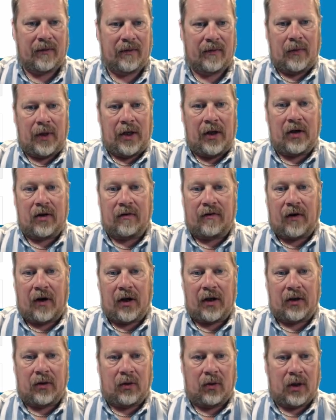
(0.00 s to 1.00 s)
you can
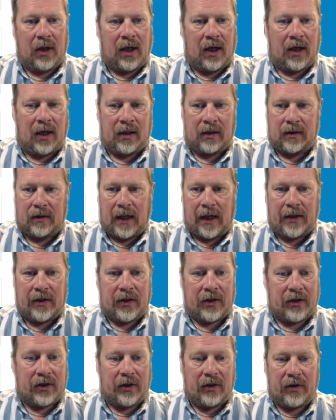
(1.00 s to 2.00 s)
find all our
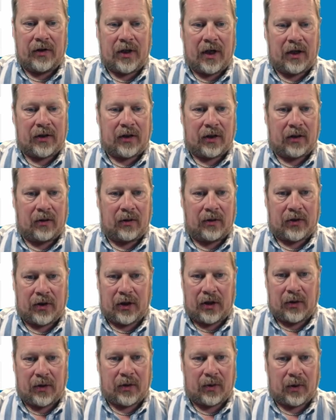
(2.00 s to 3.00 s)
latest news articles, the
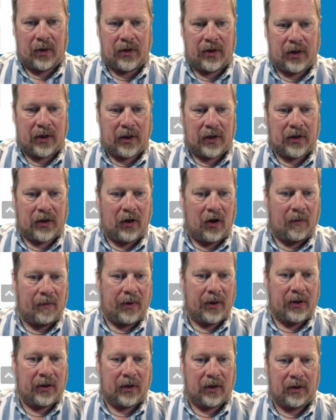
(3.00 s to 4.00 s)
newest ones at the top,
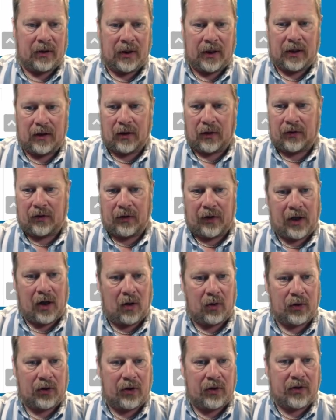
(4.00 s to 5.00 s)
and you can look through the
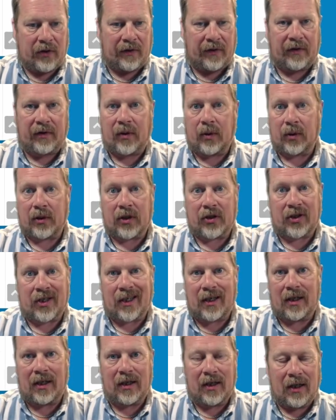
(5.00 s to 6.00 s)
old news if you want to
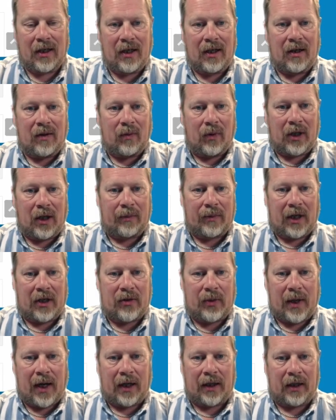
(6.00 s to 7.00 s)
see what updates
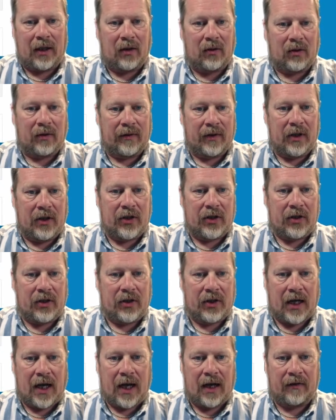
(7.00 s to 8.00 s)
we had in older
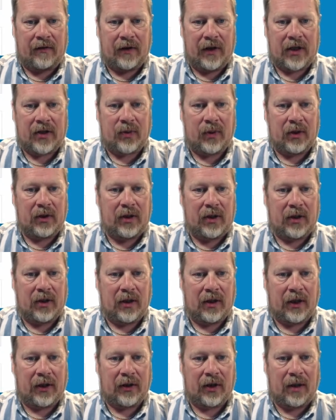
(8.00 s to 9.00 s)
versions. And for this one, you can
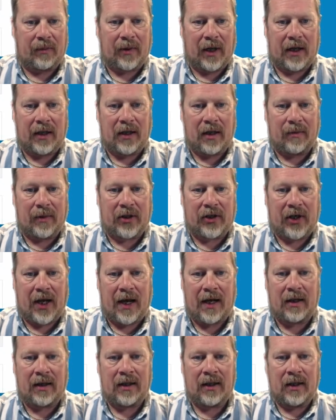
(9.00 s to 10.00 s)
click on update number
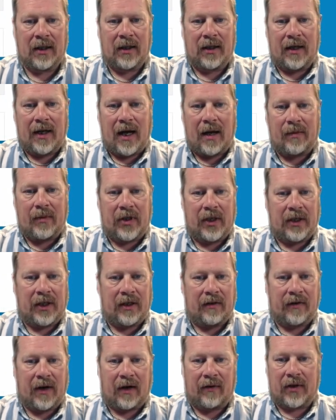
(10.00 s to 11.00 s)
10, MTD
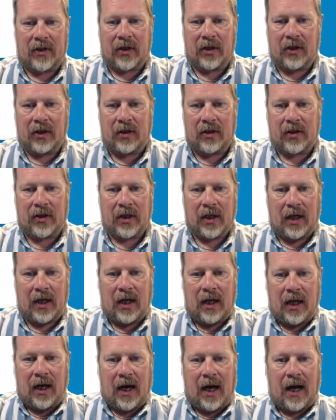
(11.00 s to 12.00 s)
VAT returns,
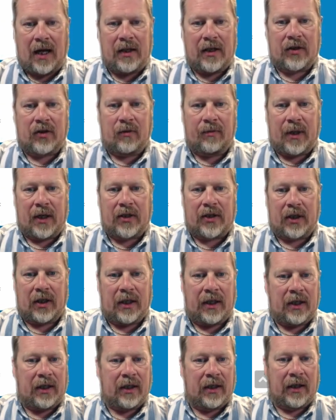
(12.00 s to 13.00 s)
and this will
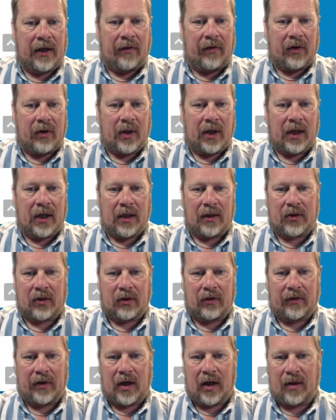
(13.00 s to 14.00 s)
basically give you a sort
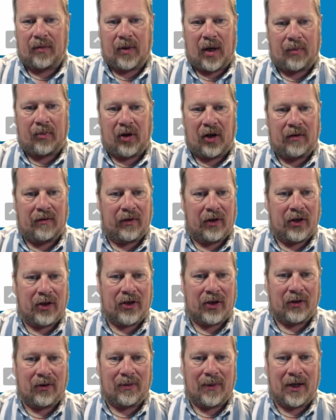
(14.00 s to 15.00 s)
of a print
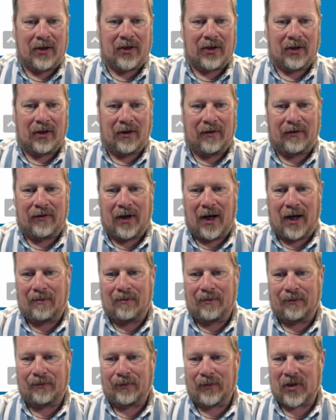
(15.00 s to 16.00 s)
version, almost of
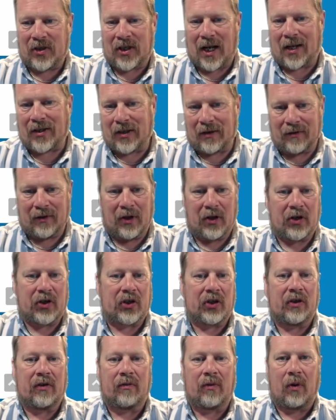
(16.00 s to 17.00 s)
static
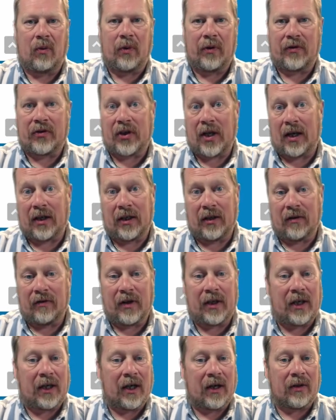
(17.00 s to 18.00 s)
version of what we've said in the
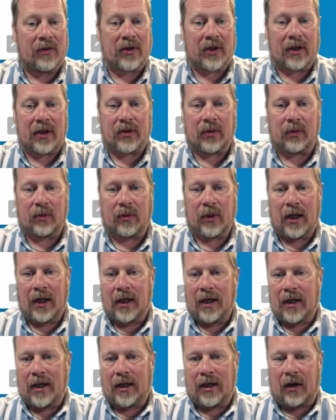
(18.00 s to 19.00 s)
video. So this will
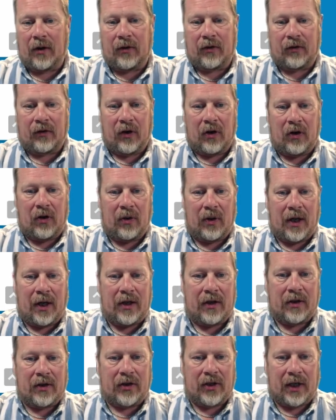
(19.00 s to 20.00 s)
go through,
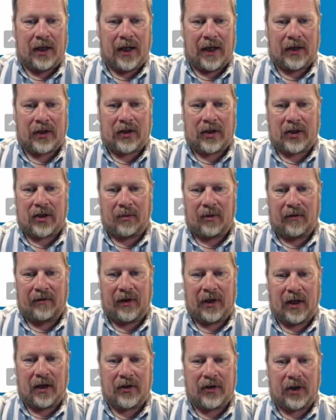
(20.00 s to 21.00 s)
you can see links to some of the
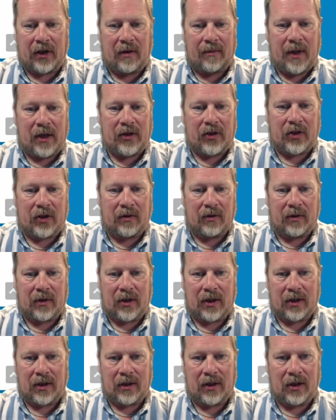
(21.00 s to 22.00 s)
videos that I
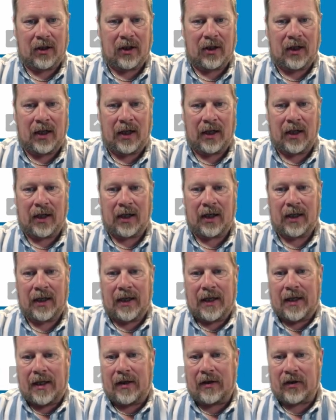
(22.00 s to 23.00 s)
mentioned earlier.
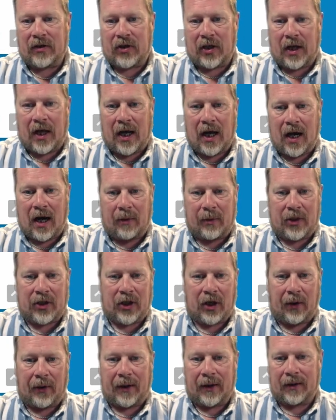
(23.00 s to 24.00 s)
You can see here how we're
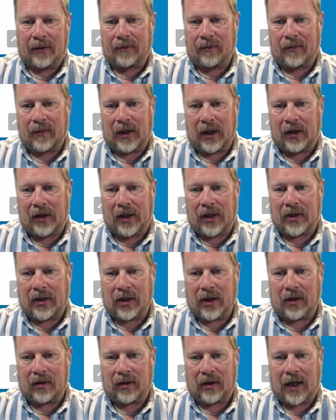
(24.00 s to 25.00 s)
showing that you need
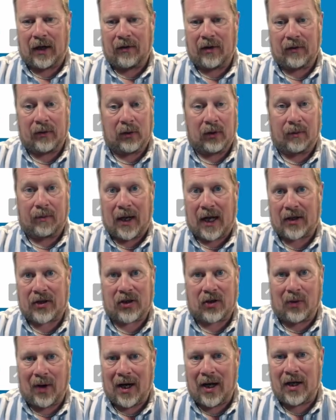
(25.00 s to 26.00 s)
to get rid of all the black
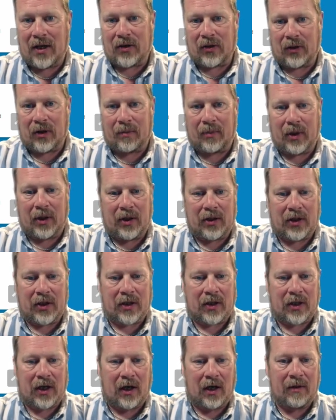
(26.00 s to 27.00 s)
squares on your purchase
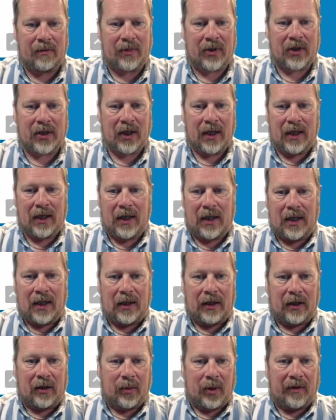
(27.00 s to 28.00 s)
types,
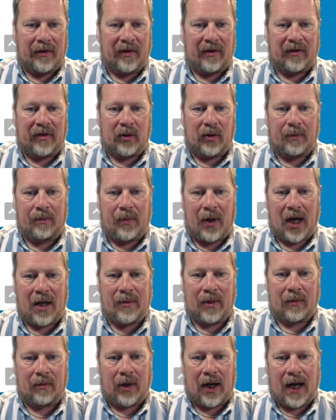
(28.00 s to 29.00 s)
a little bit of info on
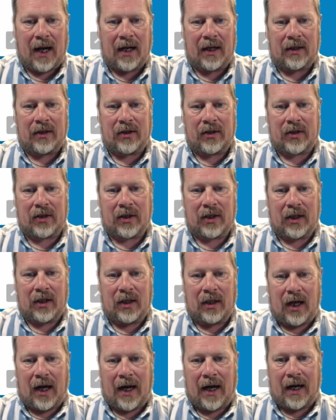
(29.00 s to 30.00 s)
payment plans
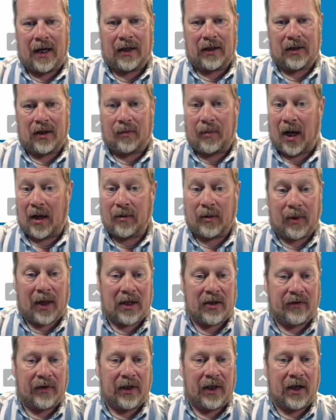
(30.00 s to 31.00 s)
and our payment
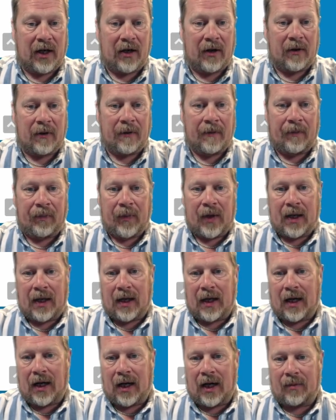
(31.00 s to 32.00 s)
plans video,
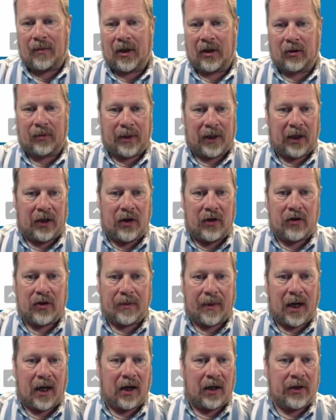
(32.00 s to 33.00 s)
a little bit of news
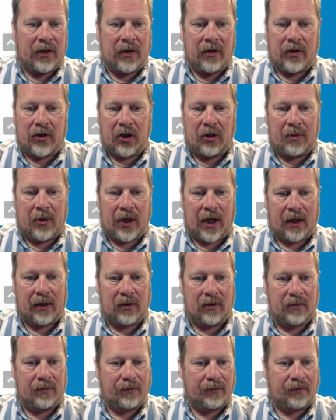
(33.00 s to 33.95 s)
about our YouTube channel,